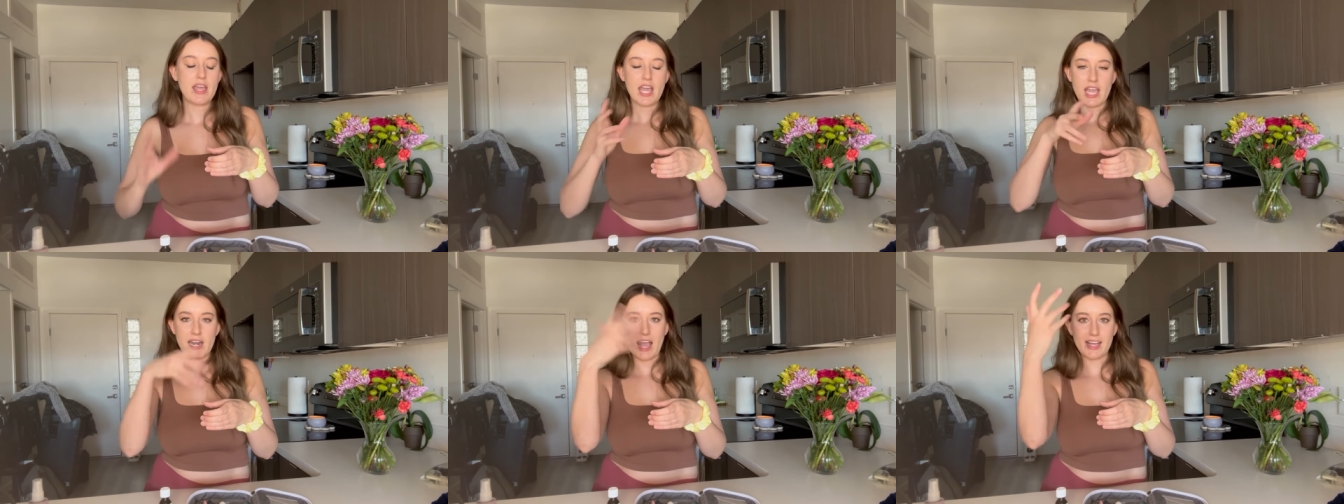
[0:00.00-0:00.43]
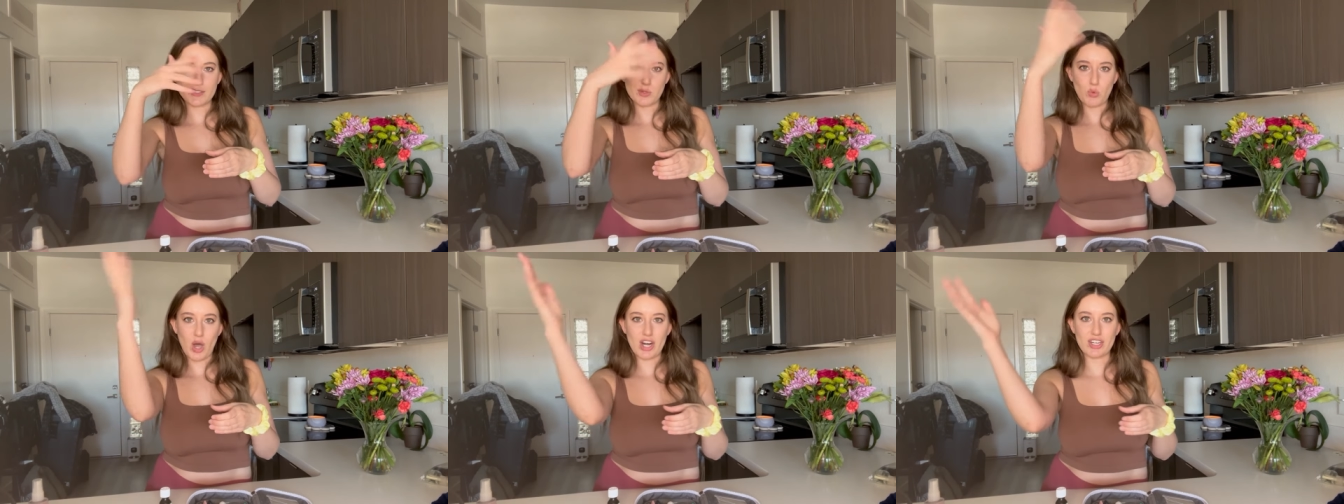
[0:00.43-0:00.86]
And as
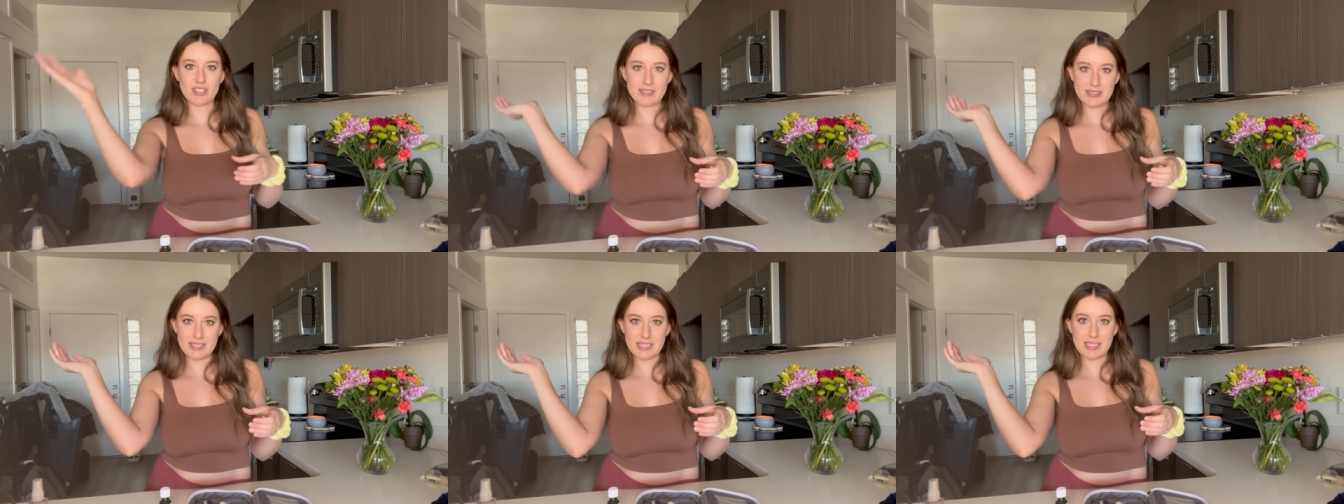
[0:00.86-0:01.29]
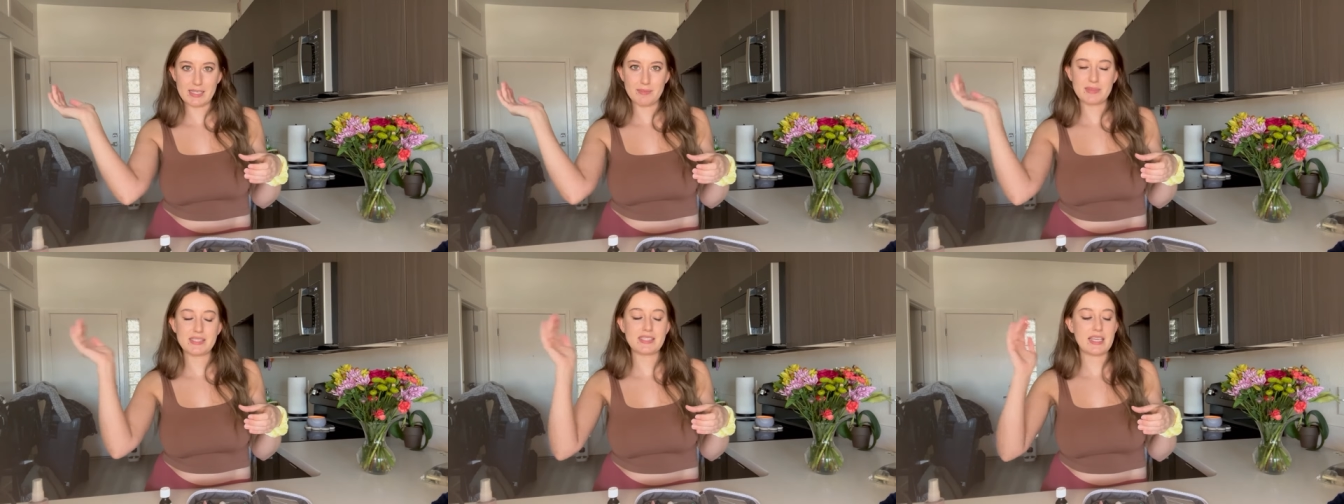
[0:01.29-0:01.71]
the water
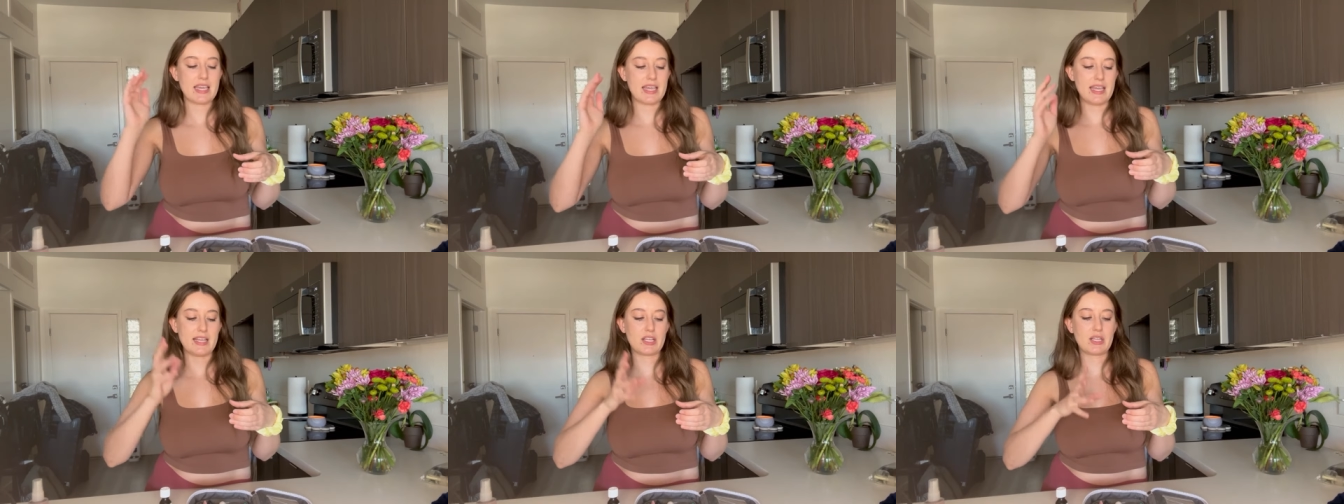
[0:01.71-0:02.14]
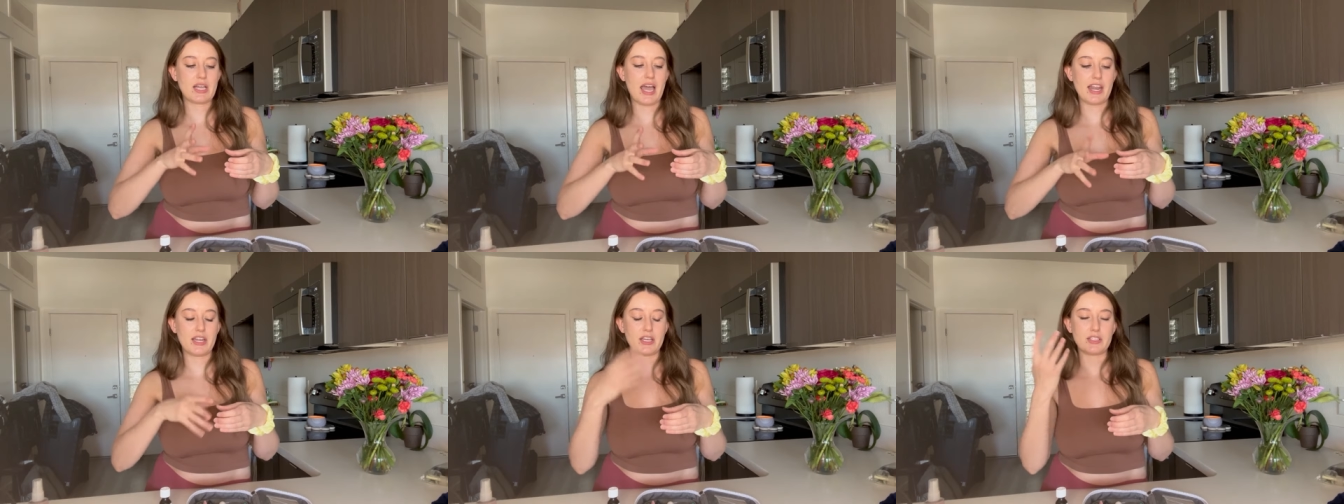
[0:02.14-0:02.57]
steams, it
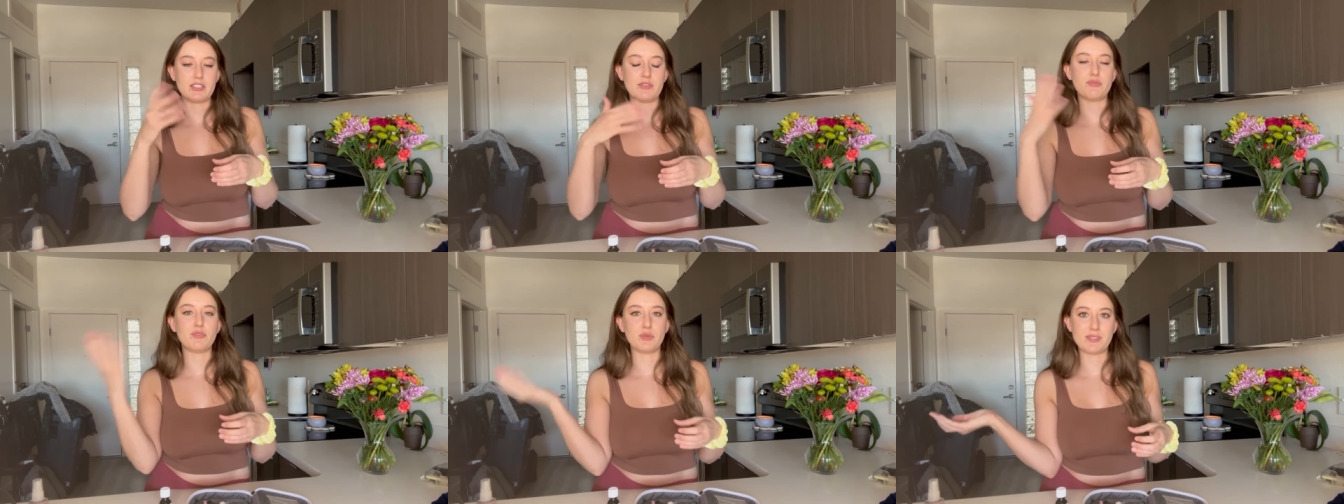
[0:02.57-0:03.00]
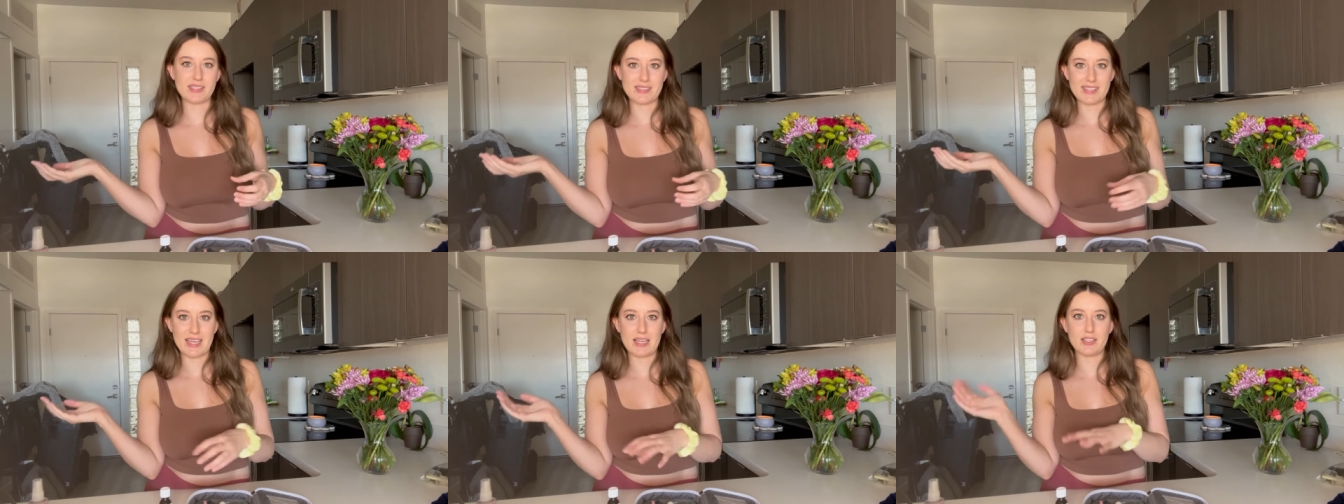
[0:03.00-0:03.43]
kind of
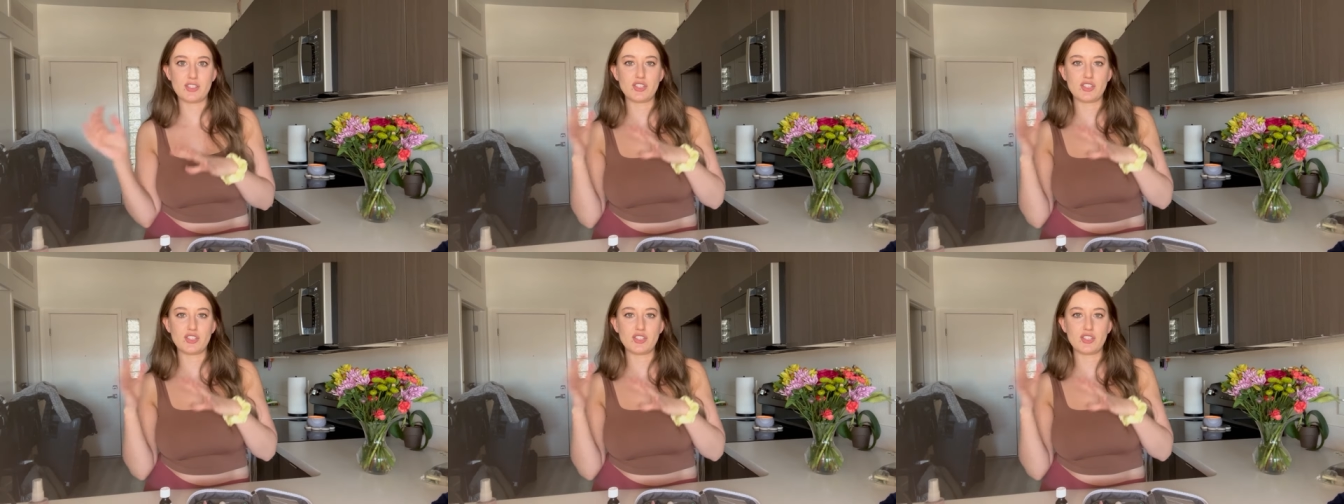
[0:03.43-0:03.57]
diffuses it.